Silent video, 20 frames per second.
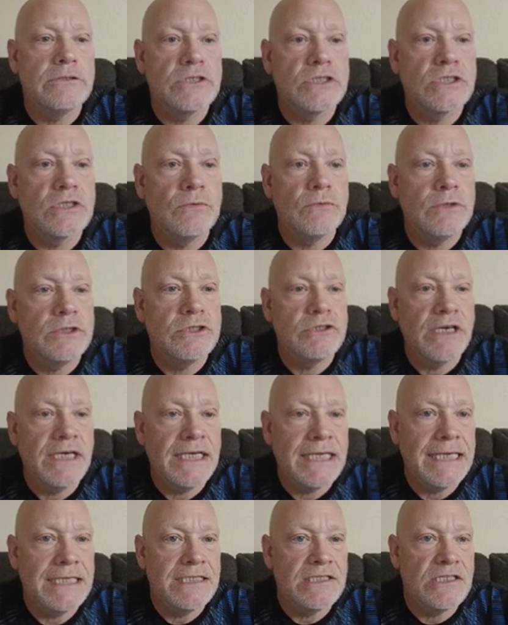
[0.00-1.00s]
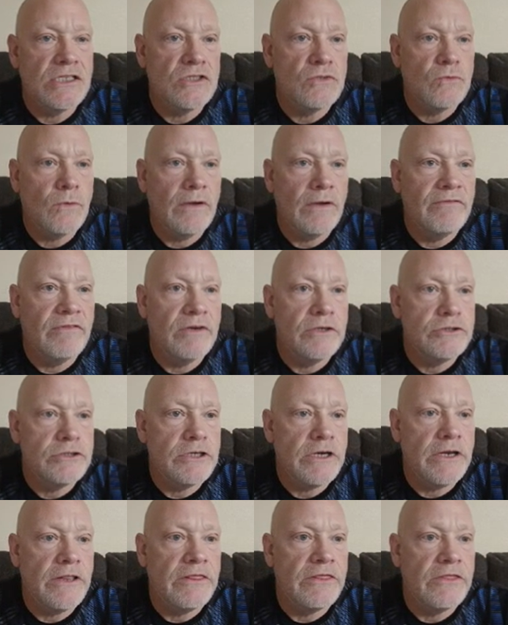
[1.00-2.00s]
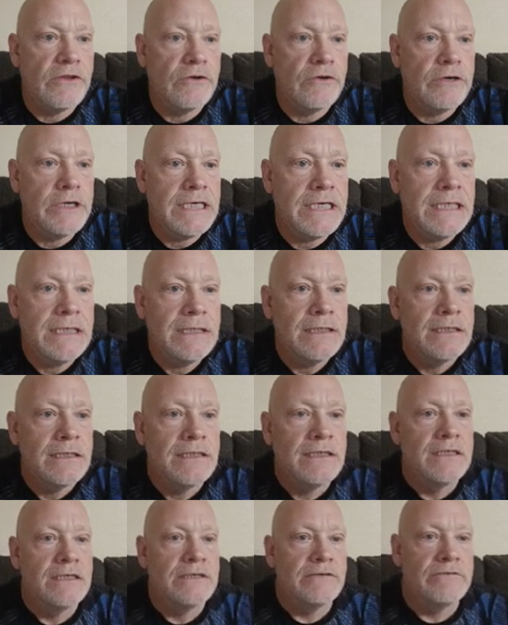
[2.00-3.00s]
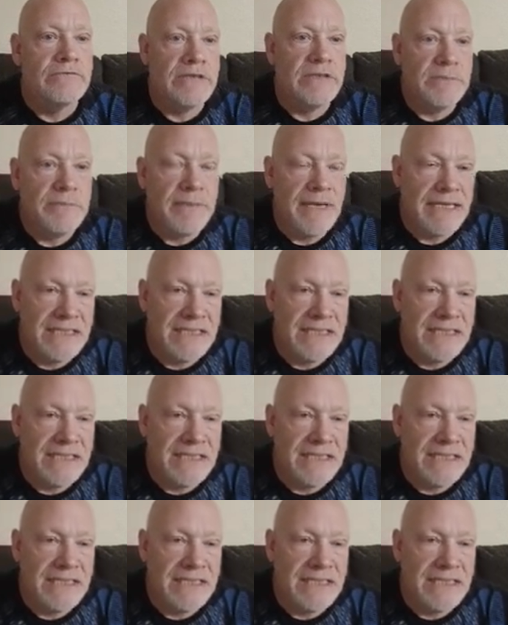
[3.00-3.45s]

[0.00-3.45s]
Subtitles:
We're trying to get to $1,230. Rebet and